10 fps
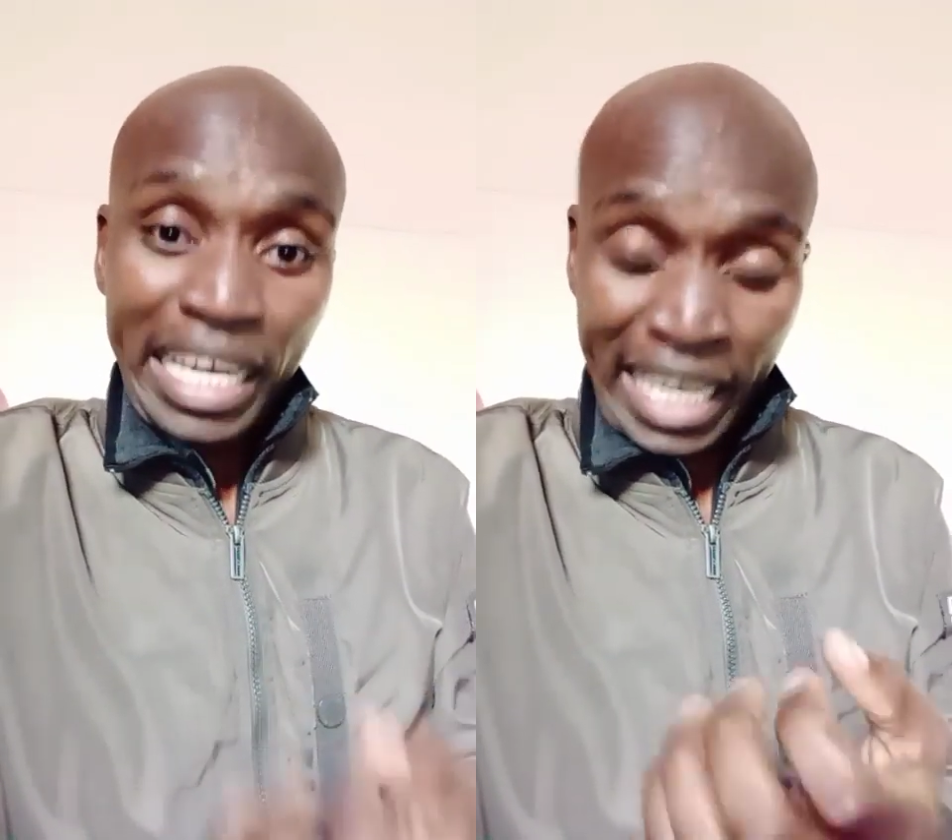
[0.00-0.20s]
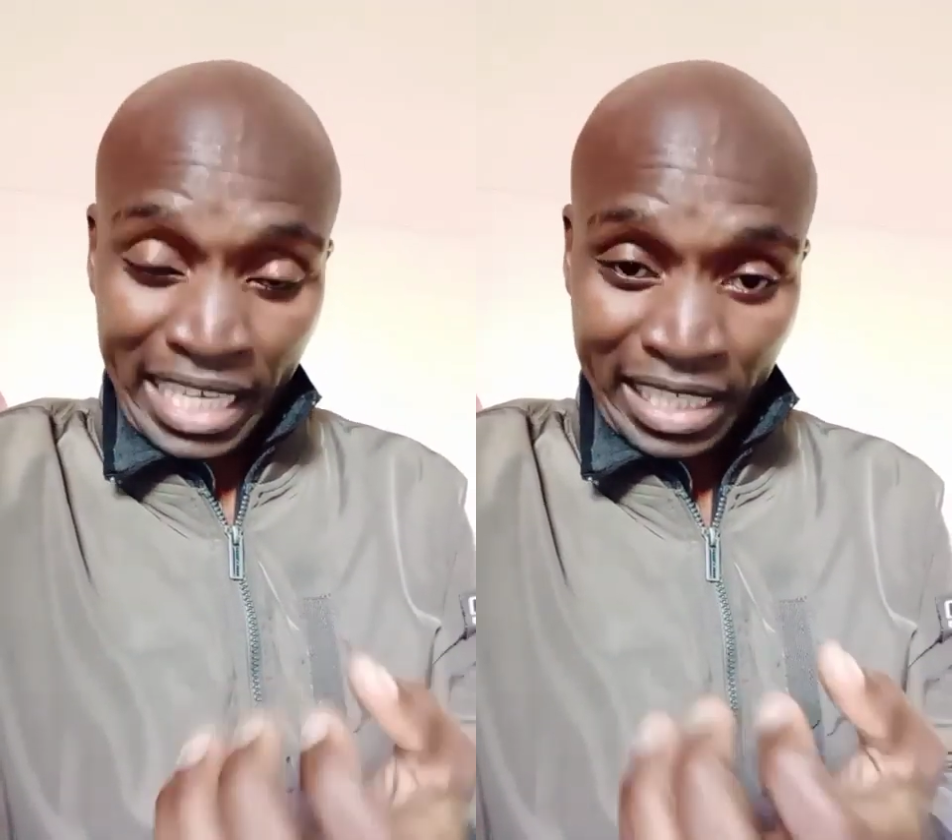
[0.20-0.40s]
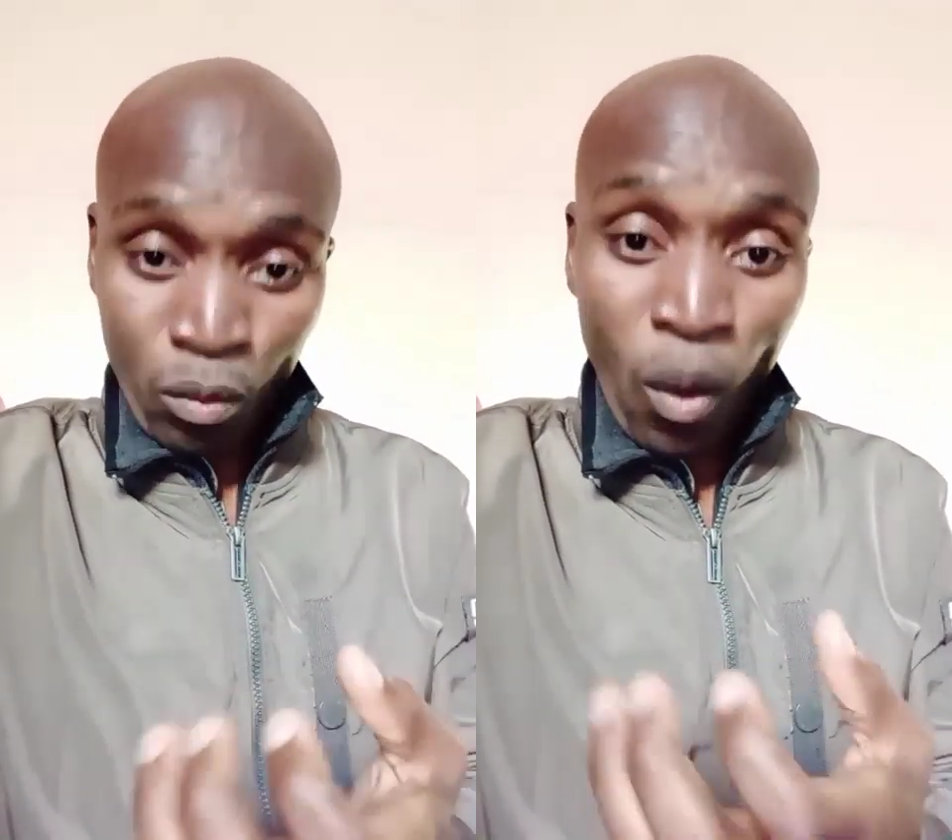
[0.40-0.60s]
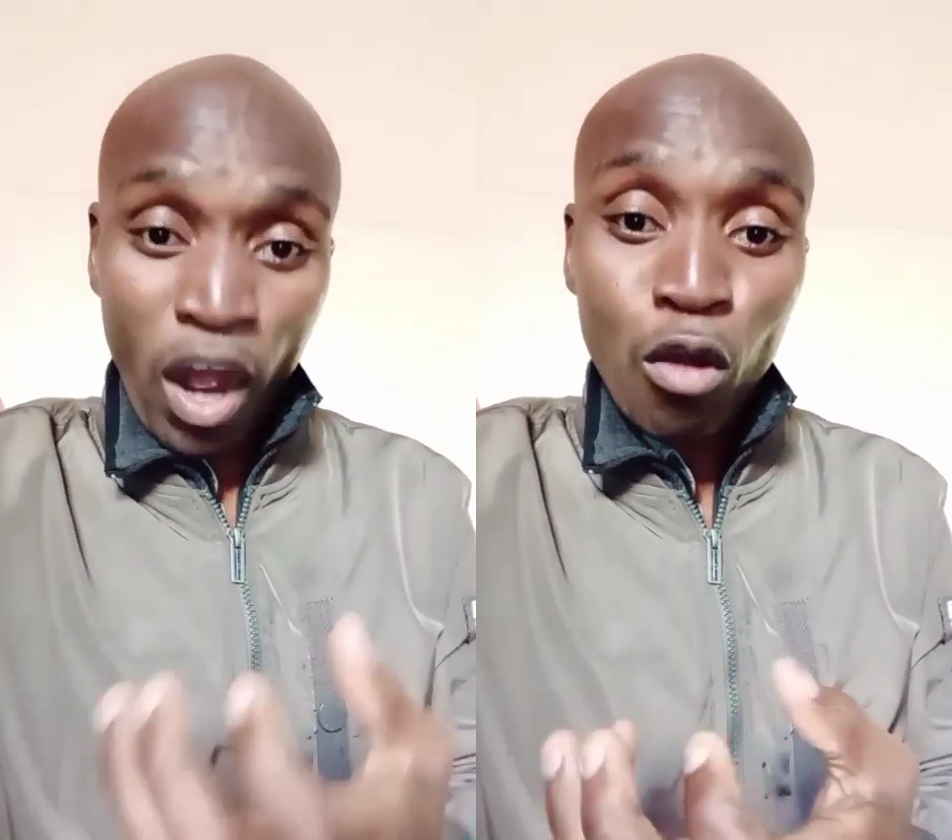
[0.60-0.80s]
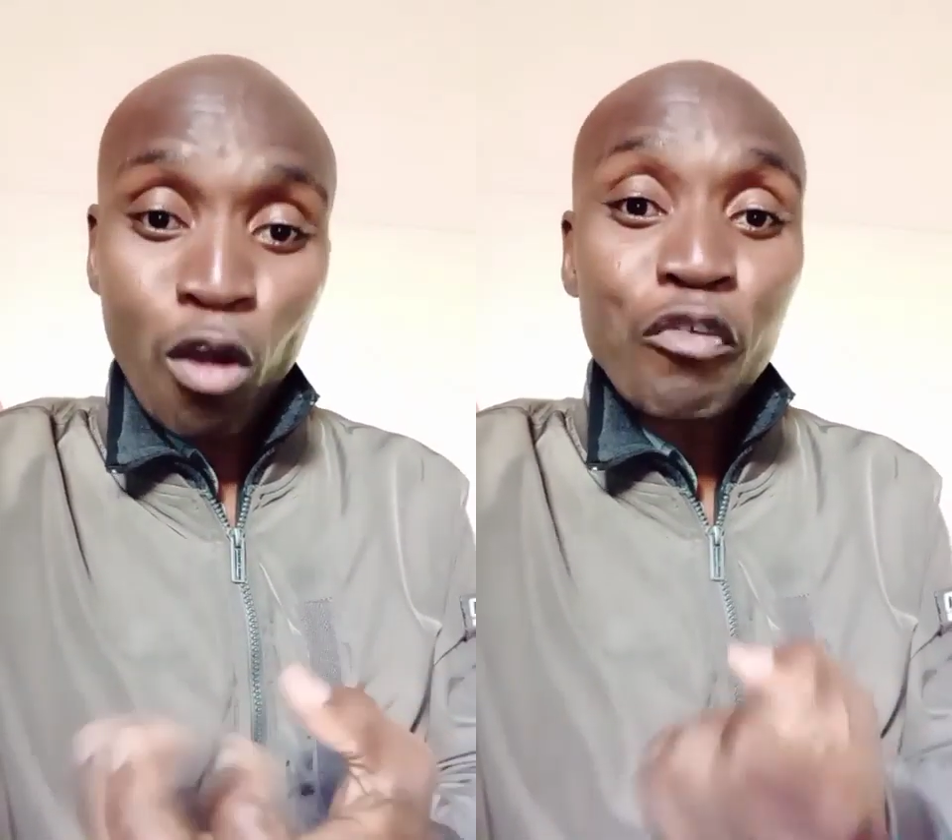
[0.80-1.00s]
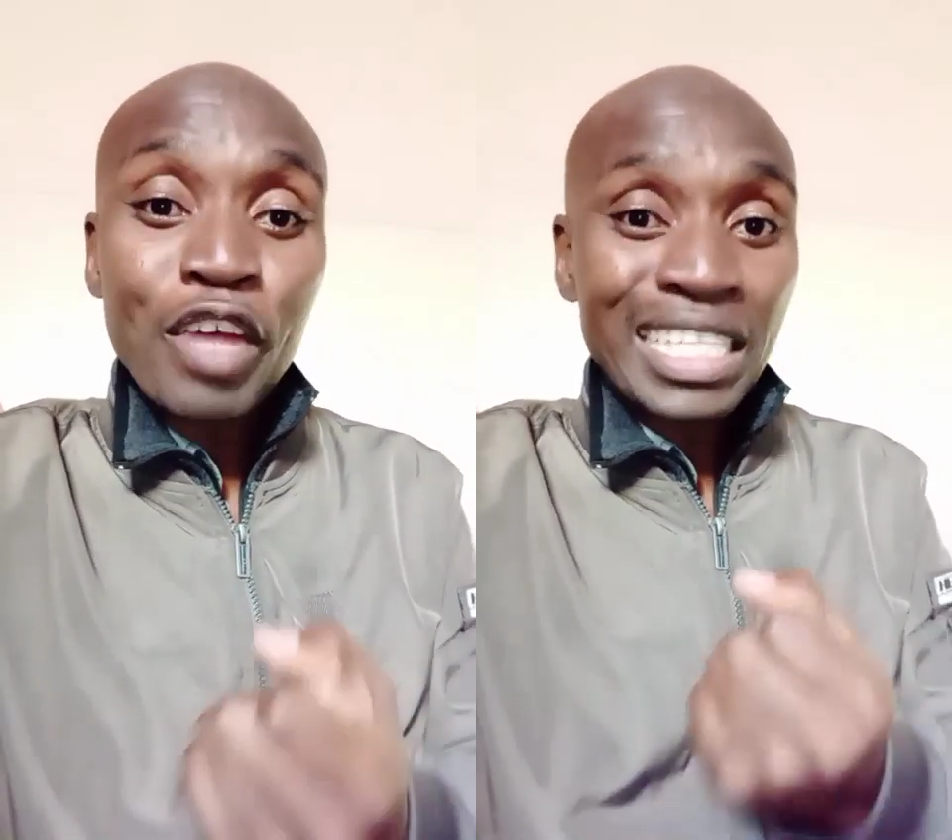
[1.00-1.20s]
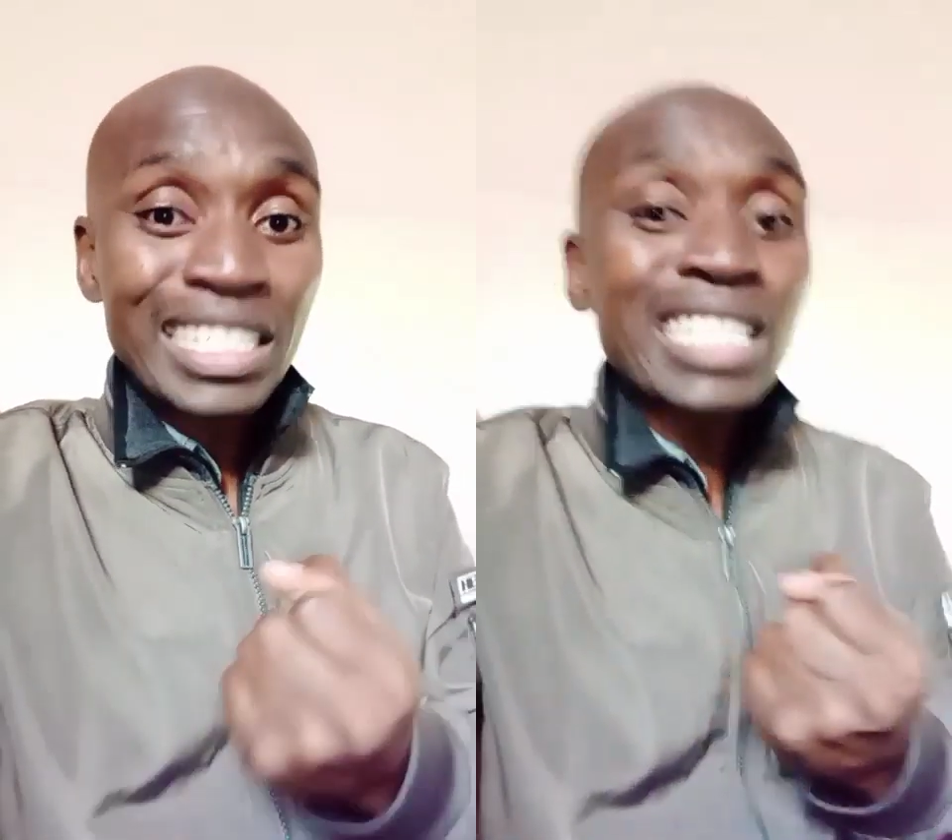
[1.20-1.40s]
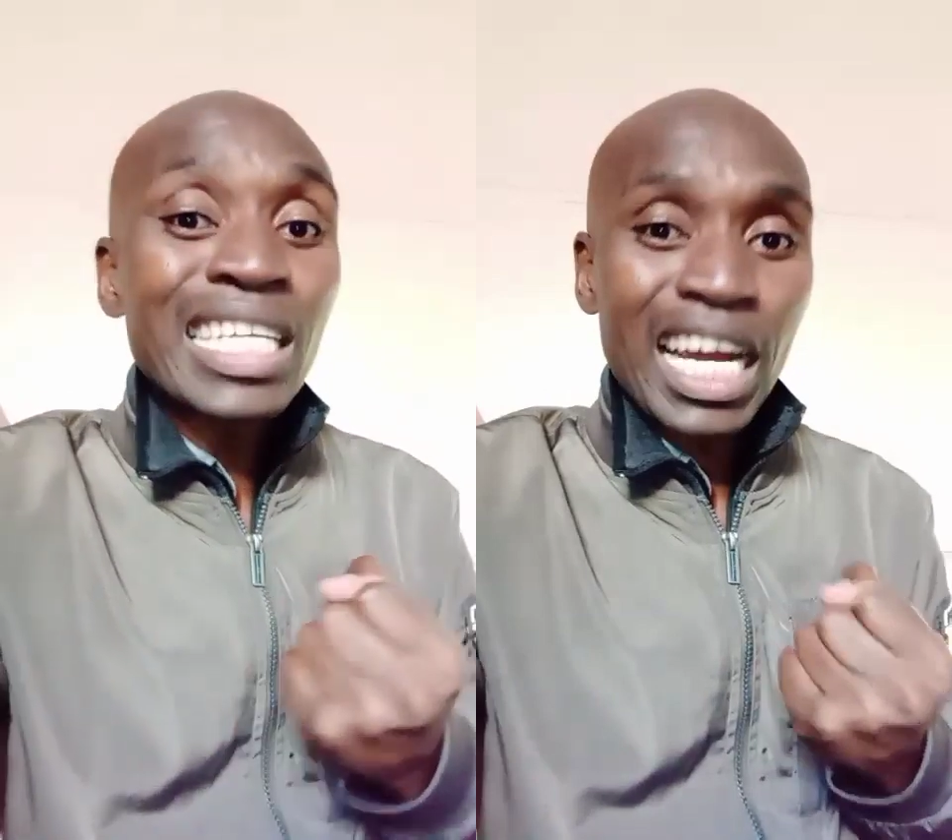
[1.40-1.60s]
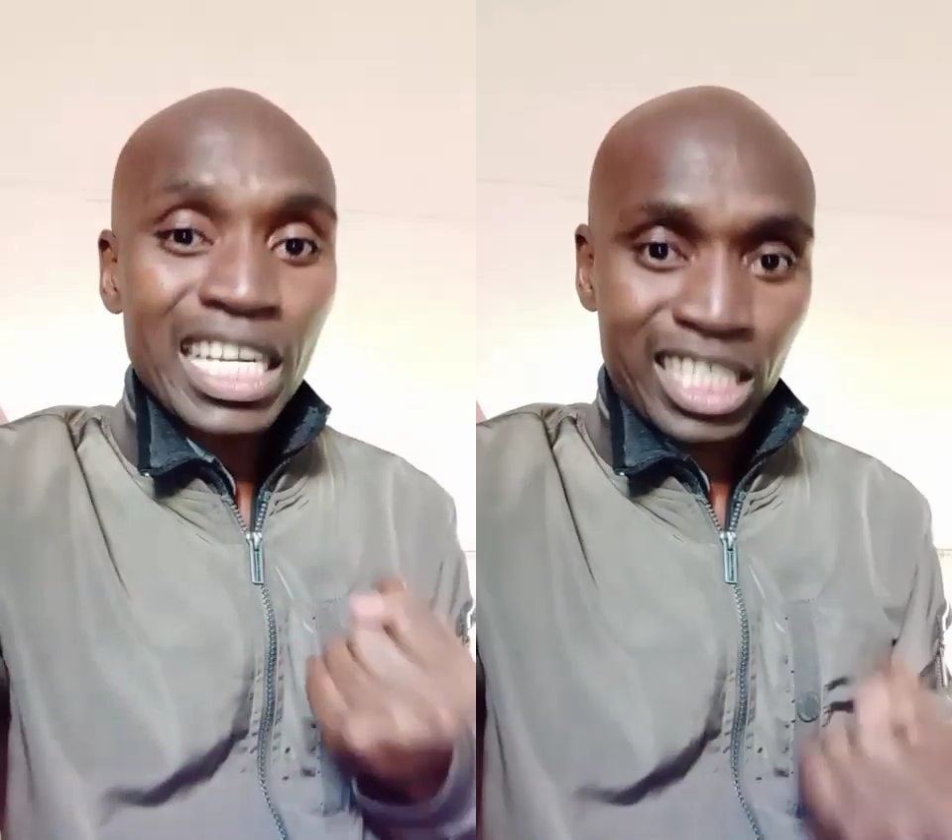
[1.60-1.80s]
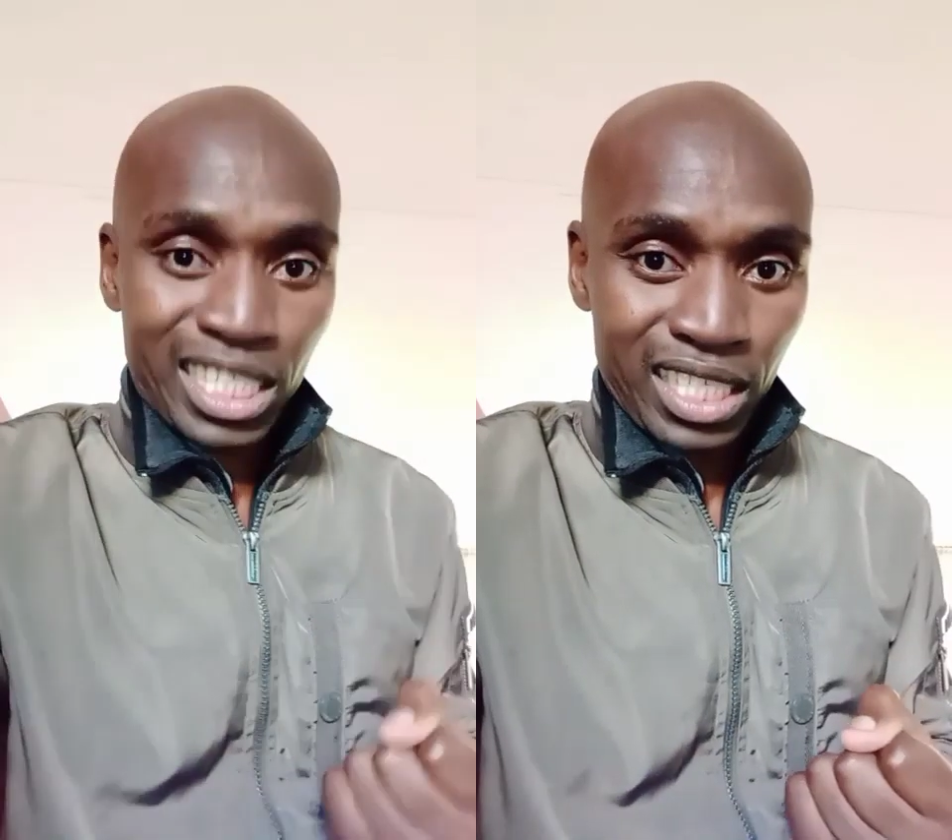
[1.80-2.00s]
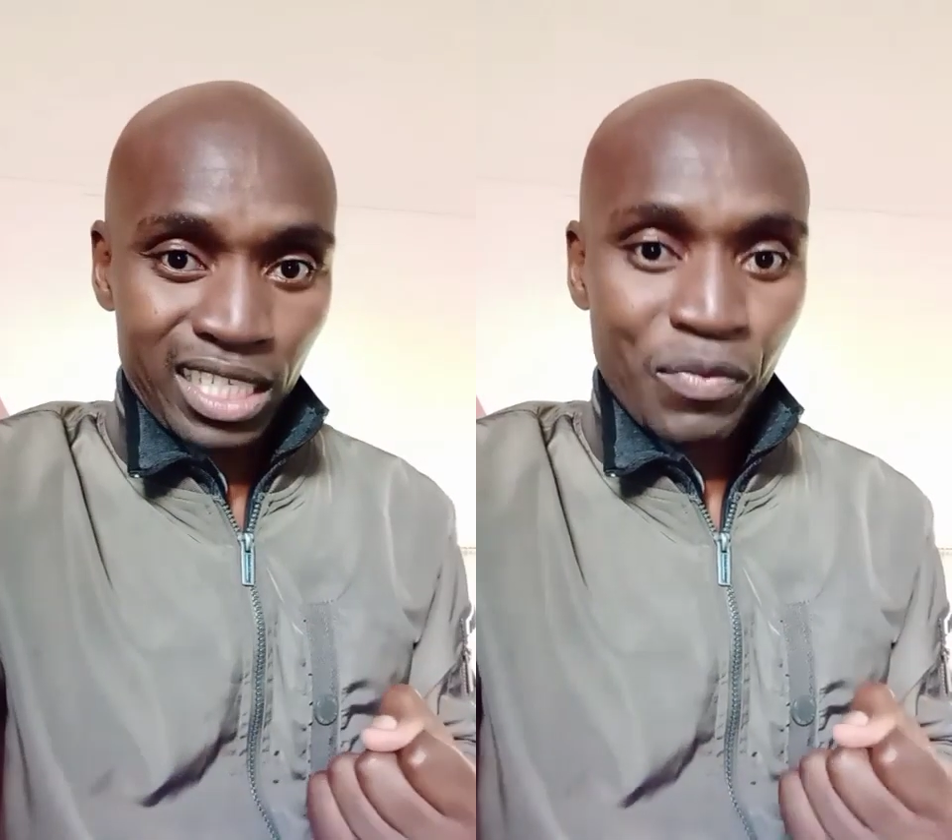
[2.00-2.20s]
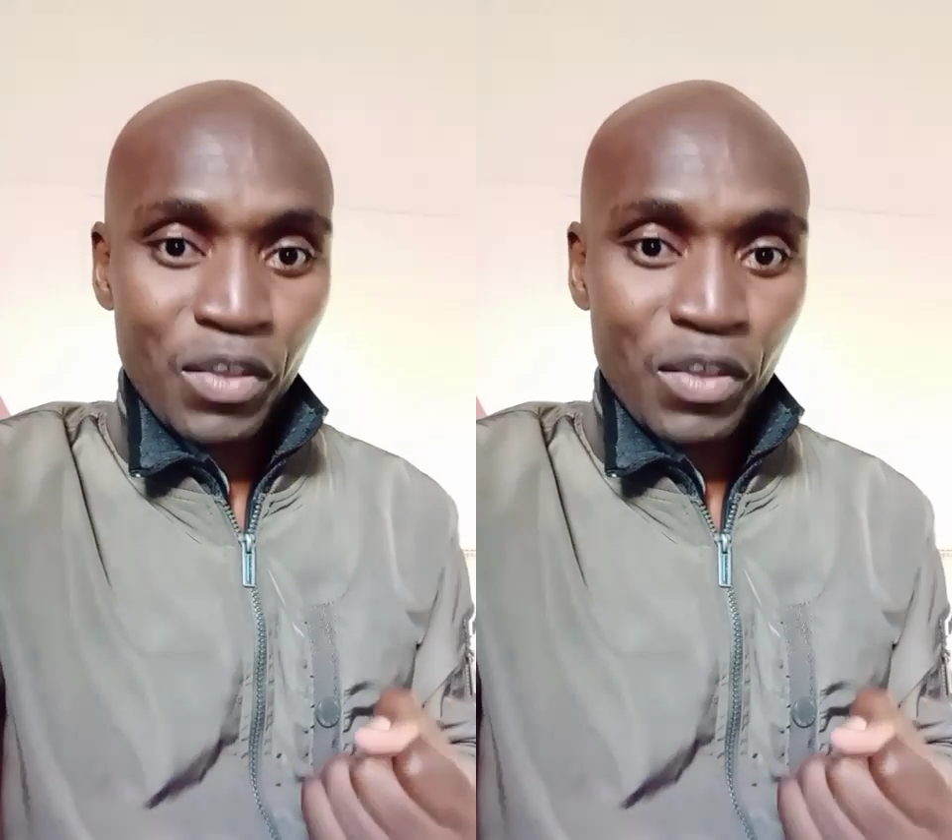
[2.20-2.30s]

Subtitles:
is one of extraction